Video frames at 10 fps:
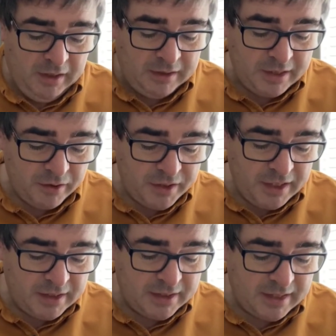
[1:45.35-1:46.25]
Later,
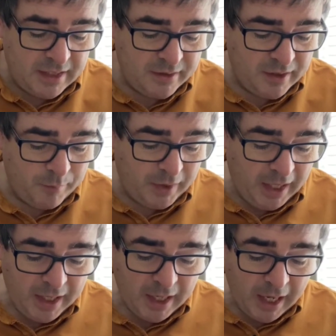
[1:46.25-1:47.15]
Jesus said to them
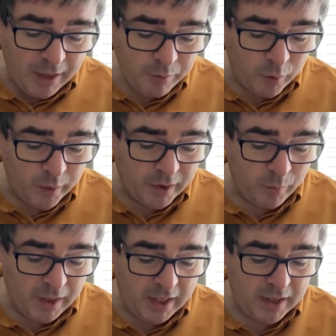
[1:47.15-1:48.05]
again, I am going
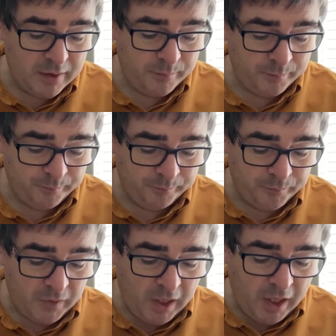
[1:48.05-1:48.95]
away.
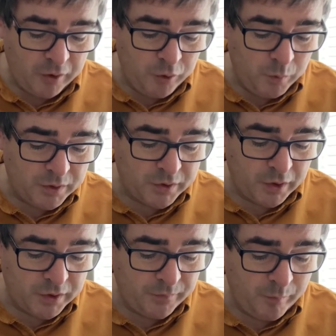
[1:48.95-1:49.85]
You will
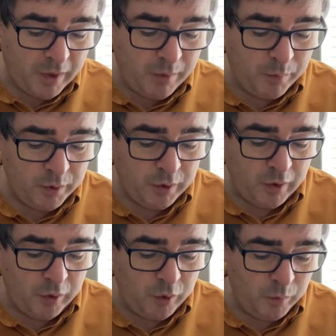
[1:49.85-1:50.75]
search for me, but
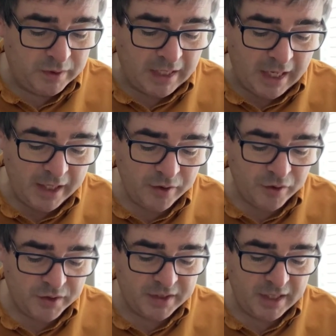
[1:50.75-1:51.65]
you will die in
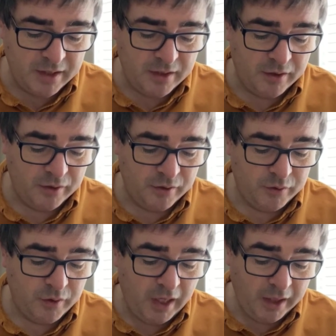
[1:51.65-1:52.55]
your sin.
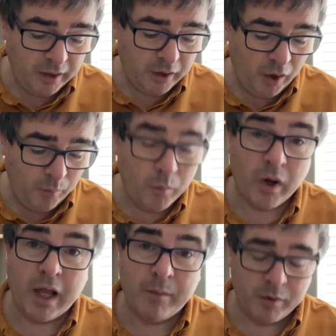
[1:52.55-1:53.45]
You cannot come where
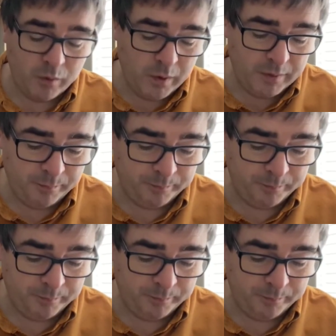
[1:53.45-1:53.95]
I am going.